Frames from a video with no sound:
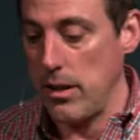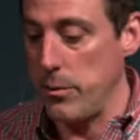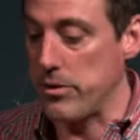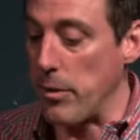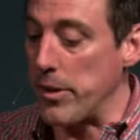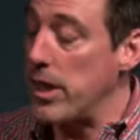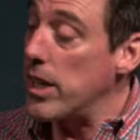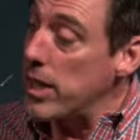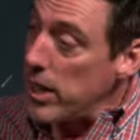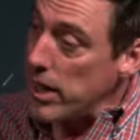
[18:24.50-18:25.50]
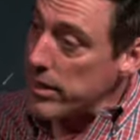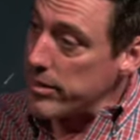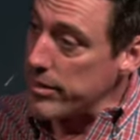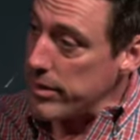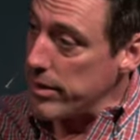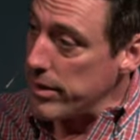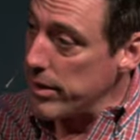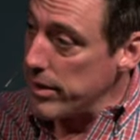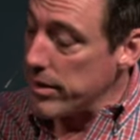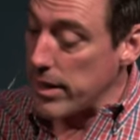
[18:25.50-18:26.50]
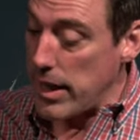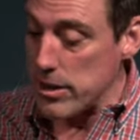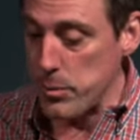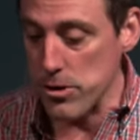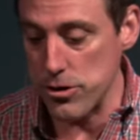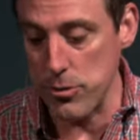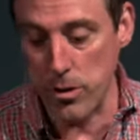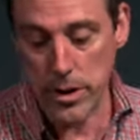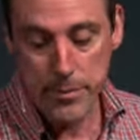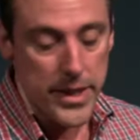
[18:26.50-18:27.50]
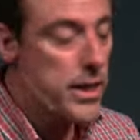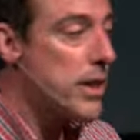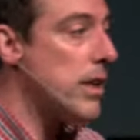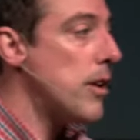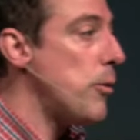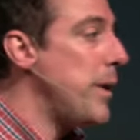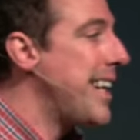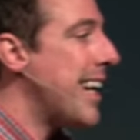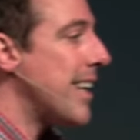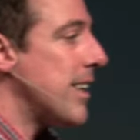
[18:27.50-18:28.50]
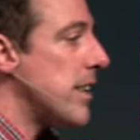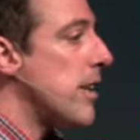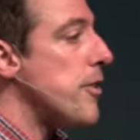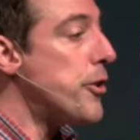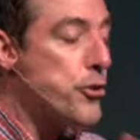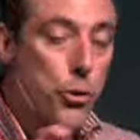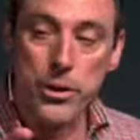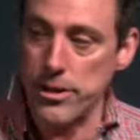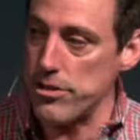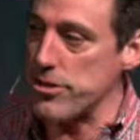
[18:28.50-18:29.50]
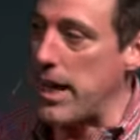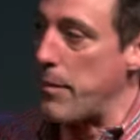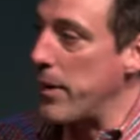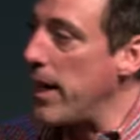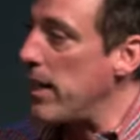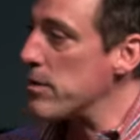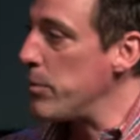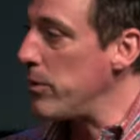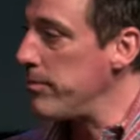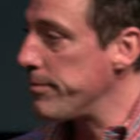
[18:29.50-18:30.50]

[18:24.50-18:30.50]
When someone cuts the gospel short, we get the tourist trap gospel.